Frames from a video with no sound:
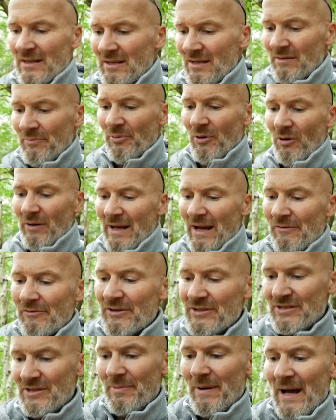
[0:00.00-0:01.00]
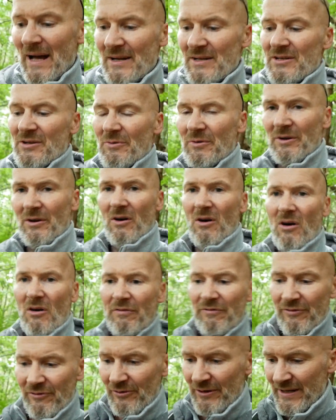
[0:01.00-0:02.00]
Probably averaged about 2.5,
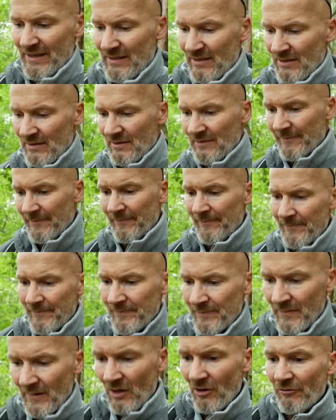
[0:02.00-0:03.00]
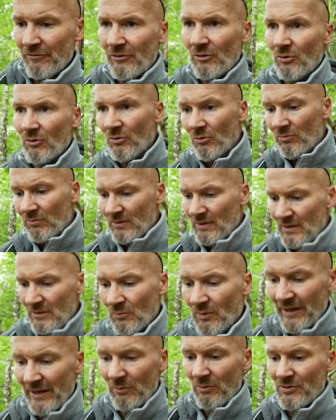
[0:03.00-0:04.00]
3 overall
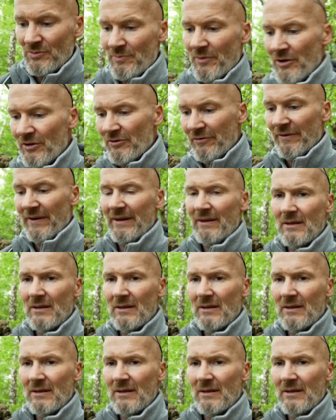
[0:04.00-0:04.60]
when I was moving.